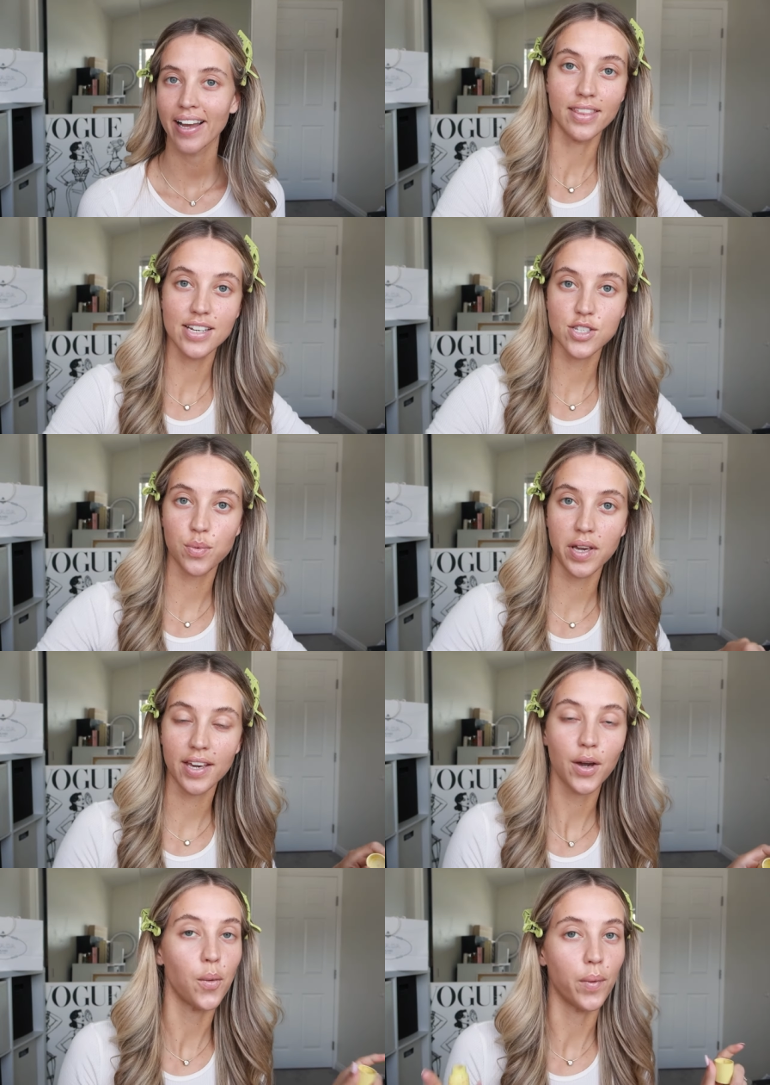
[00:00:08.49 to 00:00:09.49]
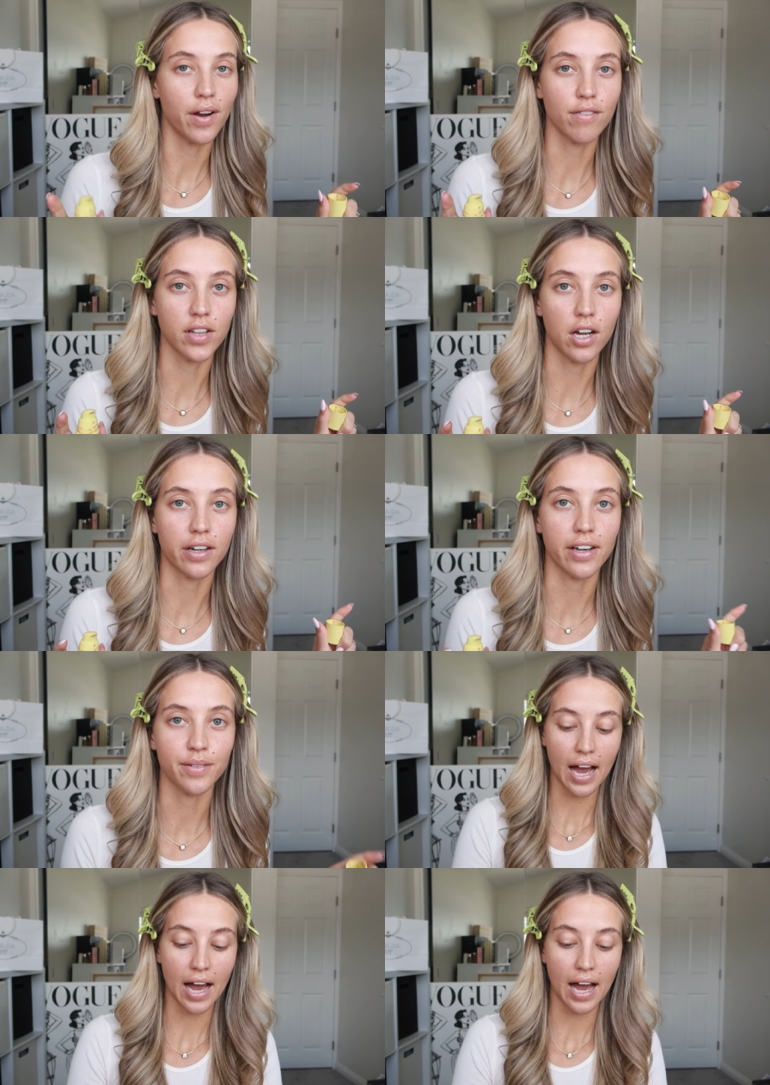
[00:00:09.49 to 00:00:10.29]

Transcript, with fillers: This week we are vlogging.